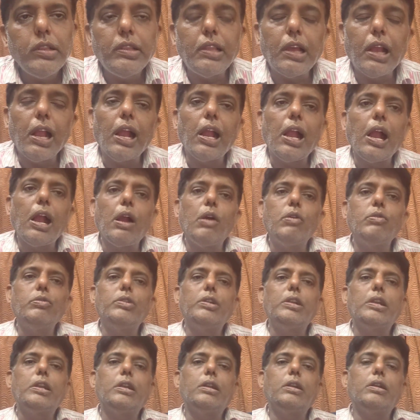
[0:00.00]
There are
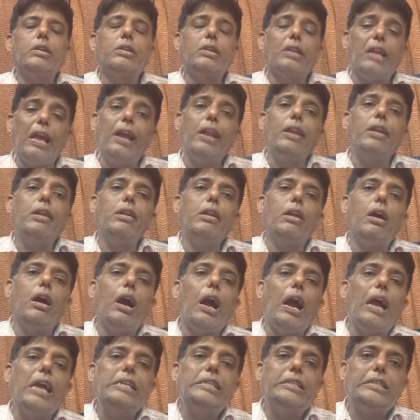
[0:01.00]
around 10
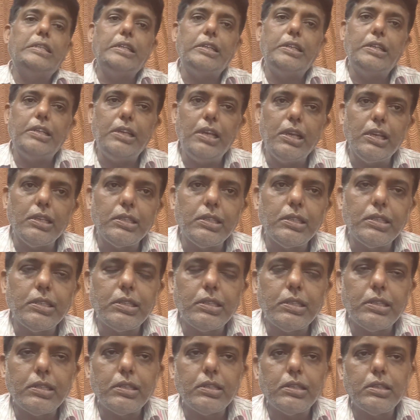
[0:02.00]

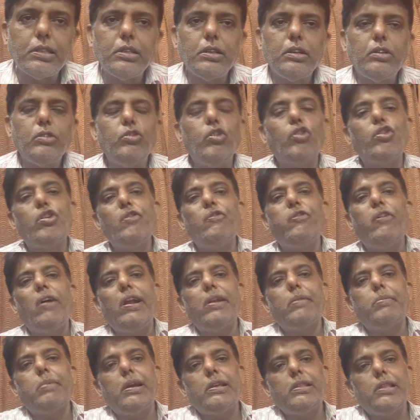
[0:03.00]
ICDS
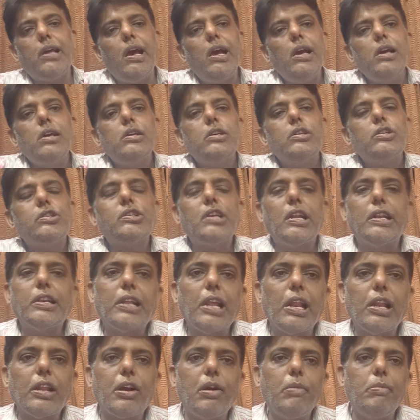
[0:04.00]
notified by the
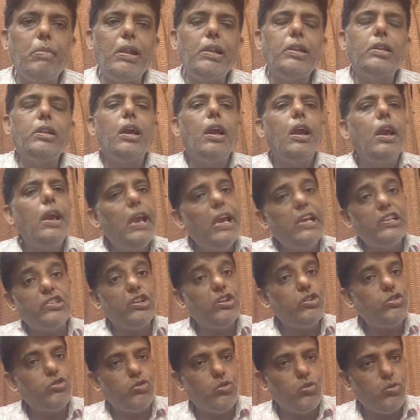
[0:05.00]
central government
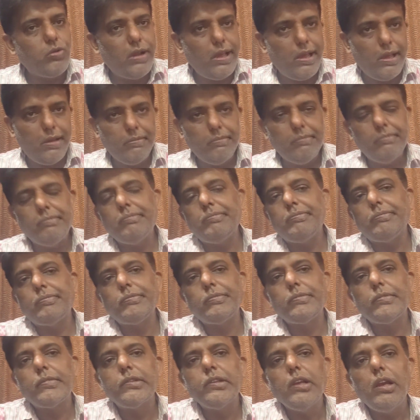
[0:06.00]
as on today.
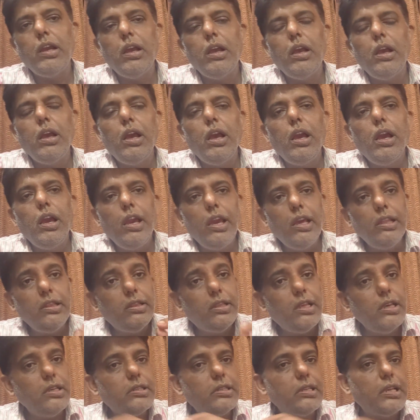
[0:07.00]

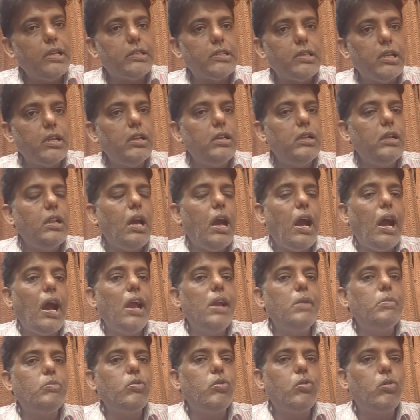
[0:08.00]
In this session,
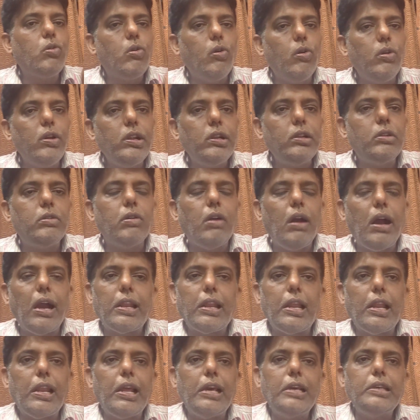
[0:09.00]
I am going to
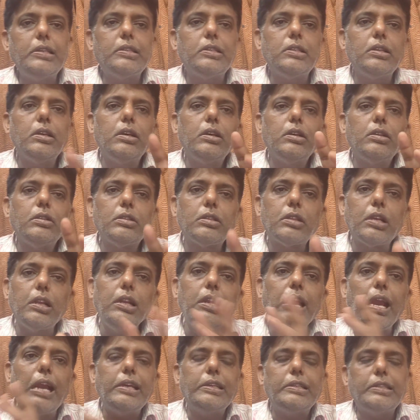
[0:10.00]
analyze
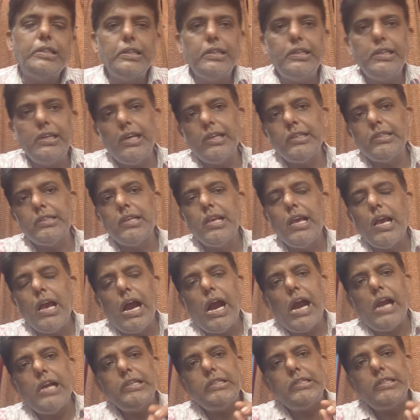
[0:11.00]
3 ICDS:
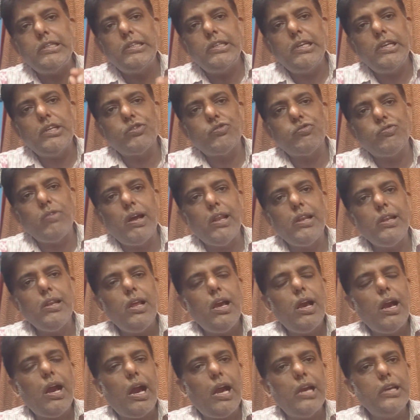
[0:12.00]
ICDS 1,
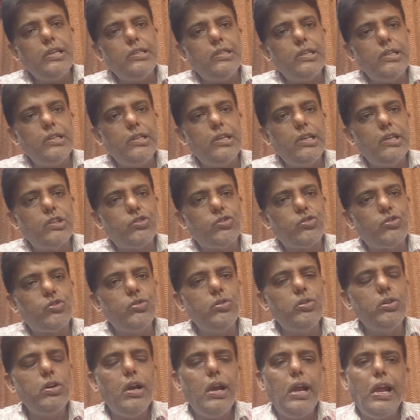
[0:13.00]
ICDS
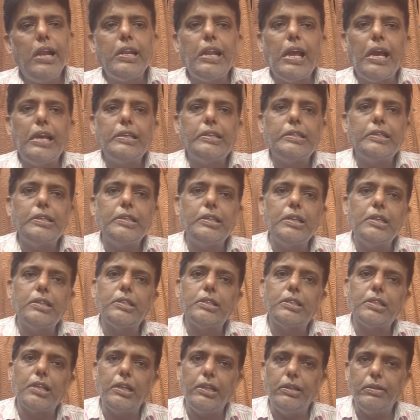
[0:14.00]
2 and
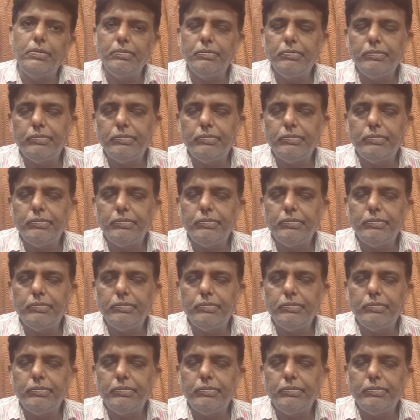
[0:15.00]
ICDS 3.